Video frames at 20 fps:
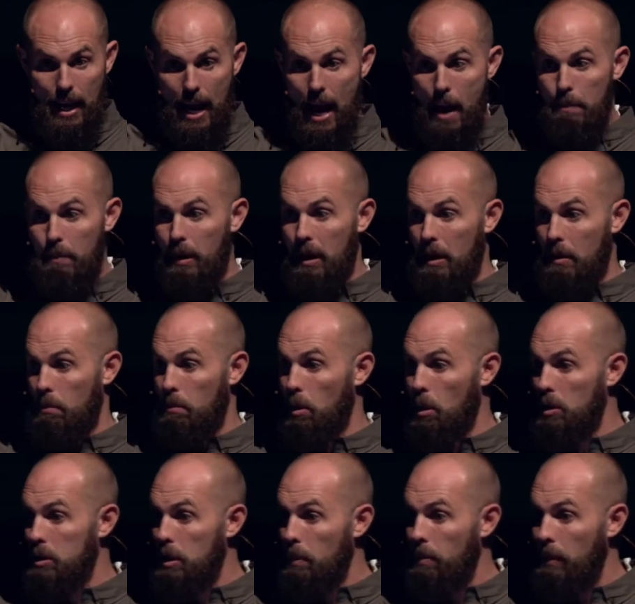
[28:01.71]
happen and
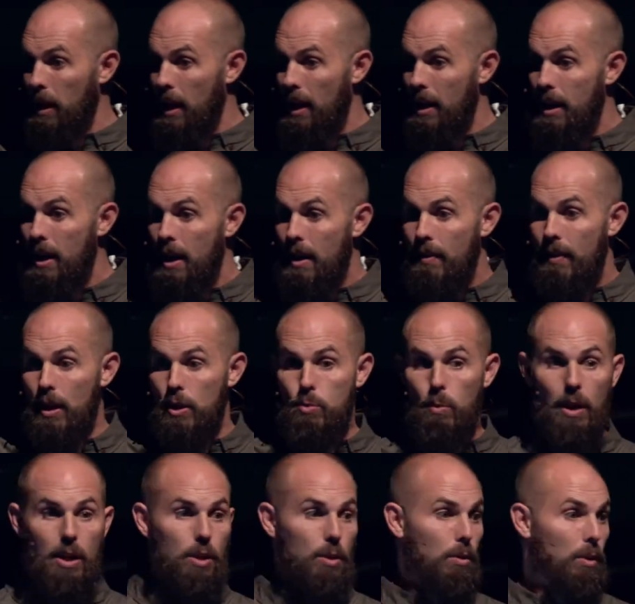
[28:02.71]
multiply. That's
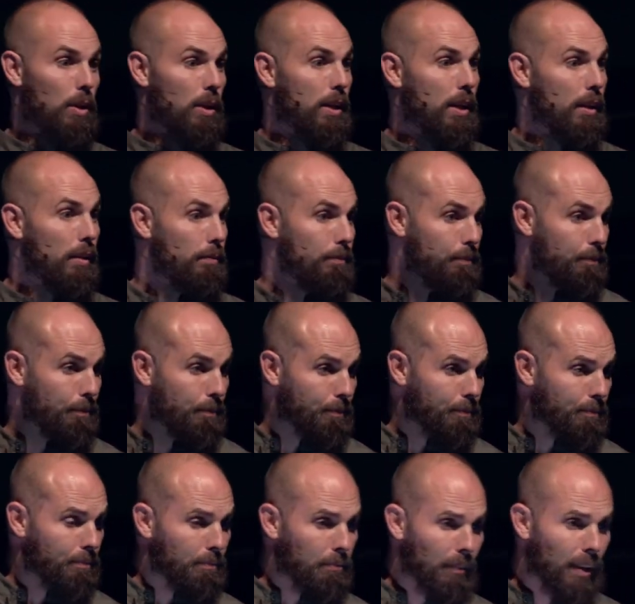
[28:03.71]
why you look in
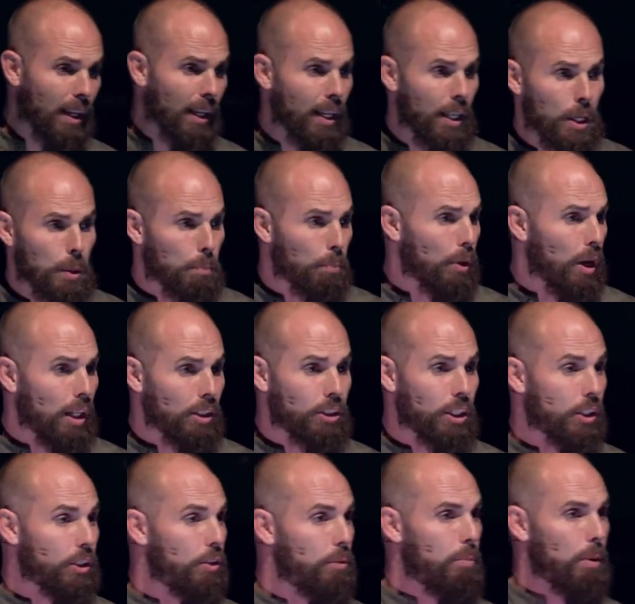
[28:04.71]
any
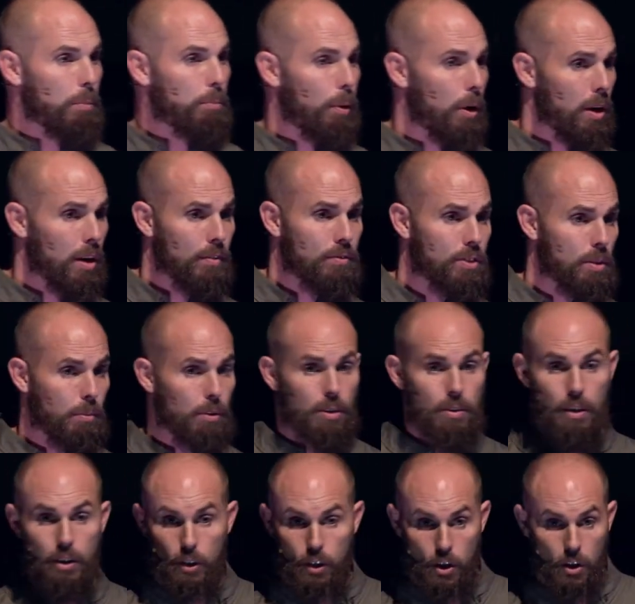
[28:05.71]
project you've been part of, some of you
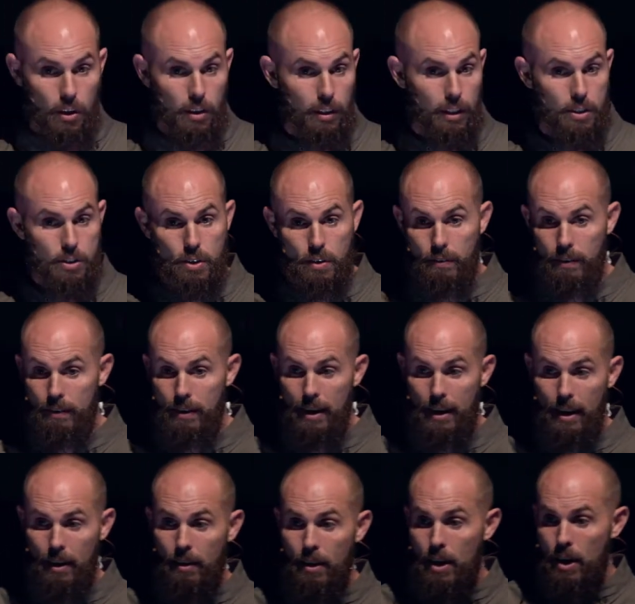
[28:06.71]
that are currently serving right
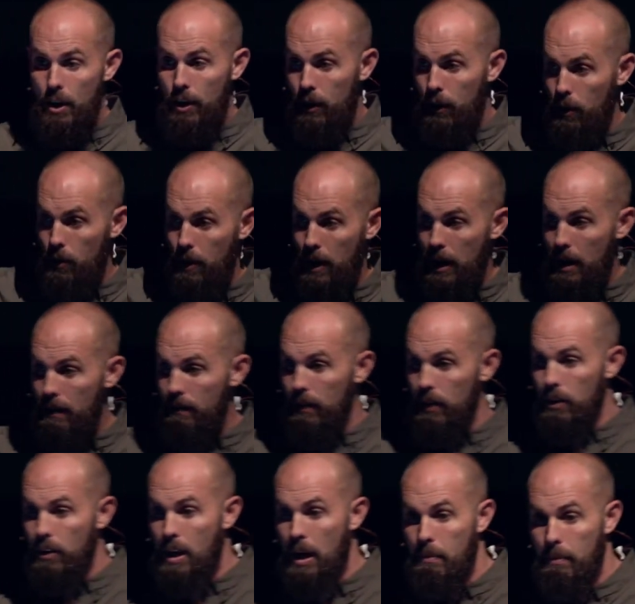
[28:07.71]
now, you give and
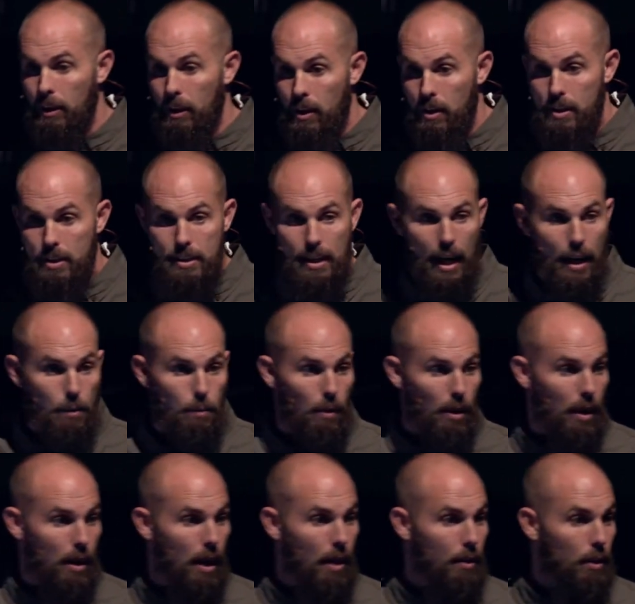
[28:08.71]
you come alongside one
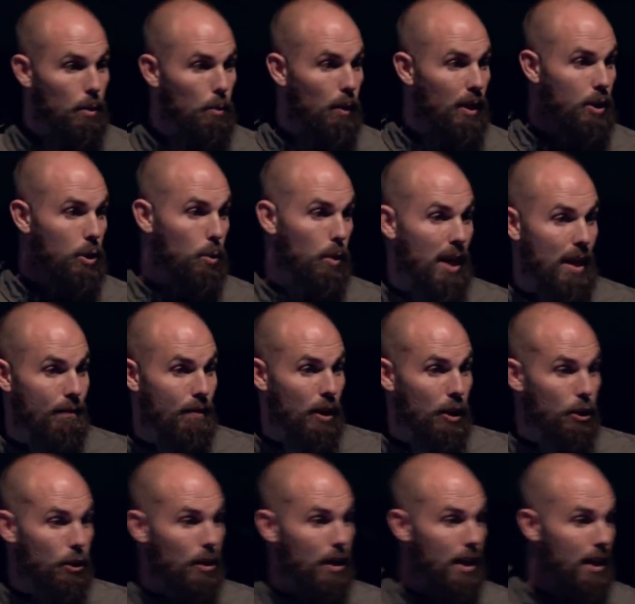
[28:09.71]
another. We do Giving
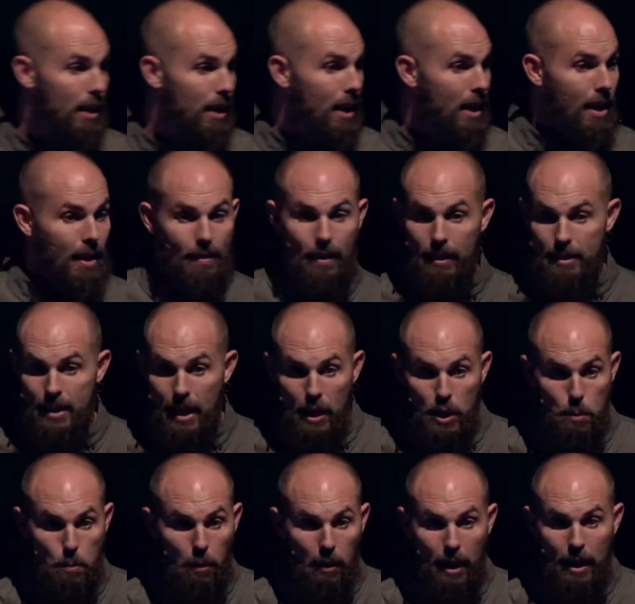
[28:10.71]
Tree that
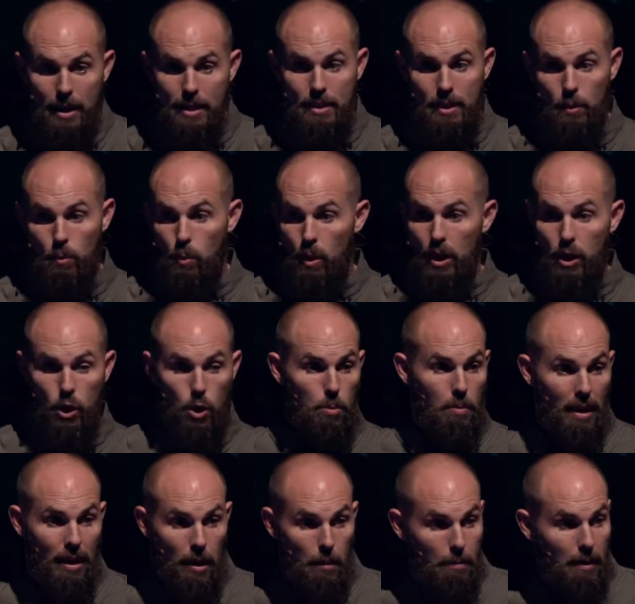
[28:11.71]
takes place, and what you
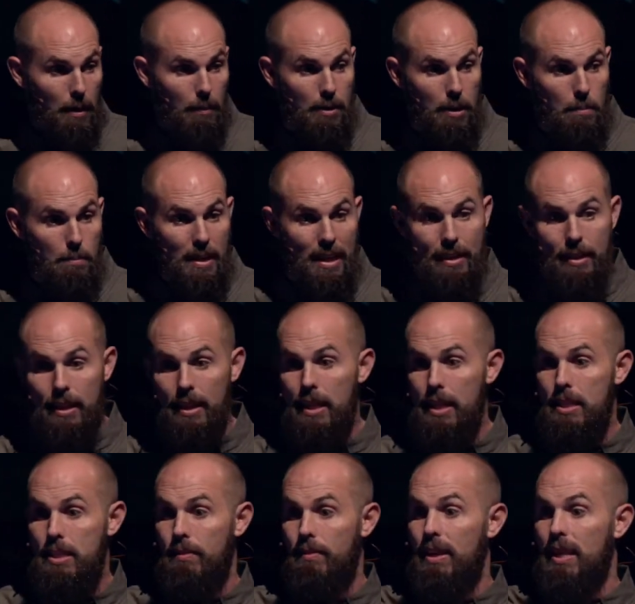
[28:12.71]
may not be able to meet the
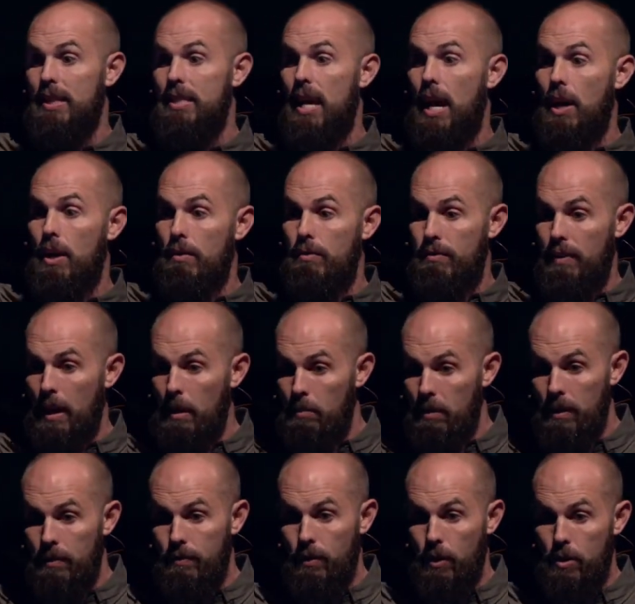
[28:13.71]
needs of an entire
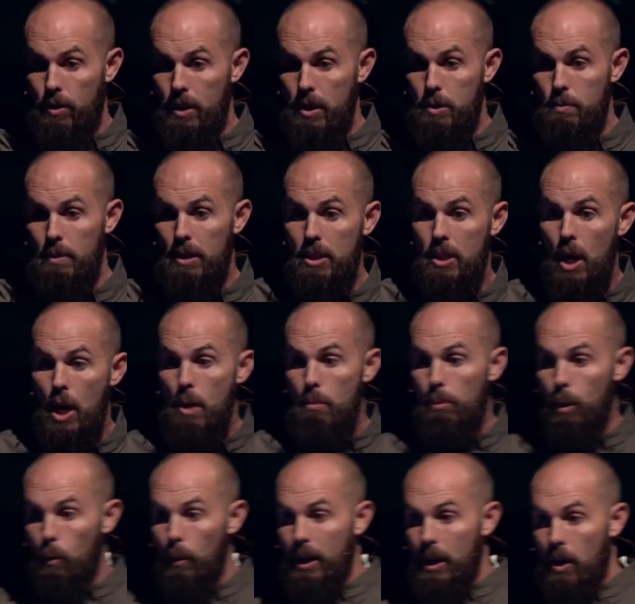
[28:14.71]
family for Christmas,
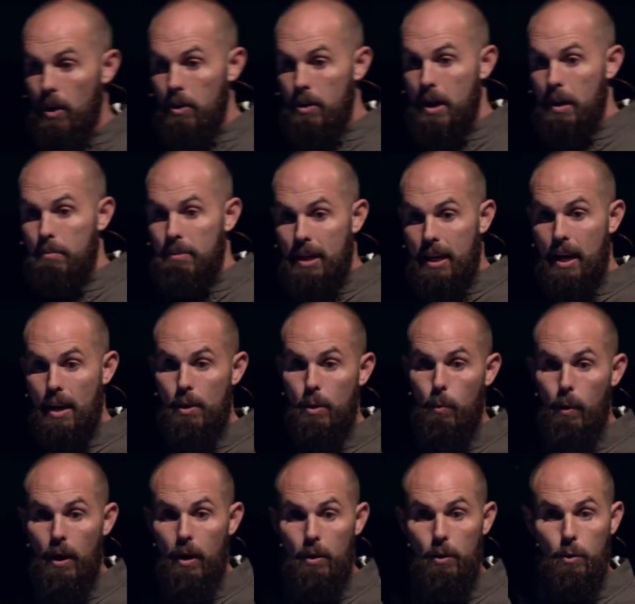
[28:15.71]
but we all come together,
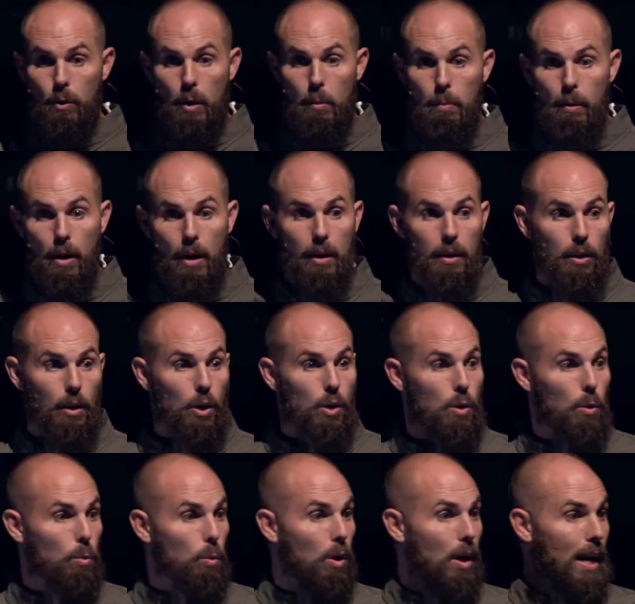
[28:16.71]
we all do our part, and look
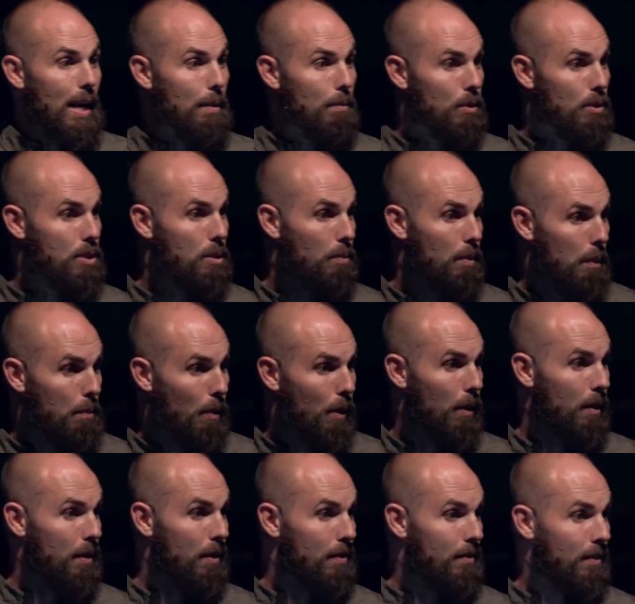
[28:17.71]
what we're able to be
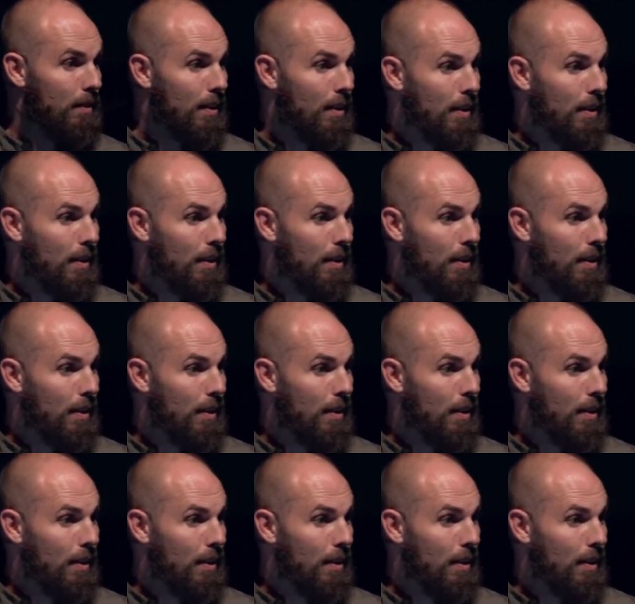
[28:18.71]
part of.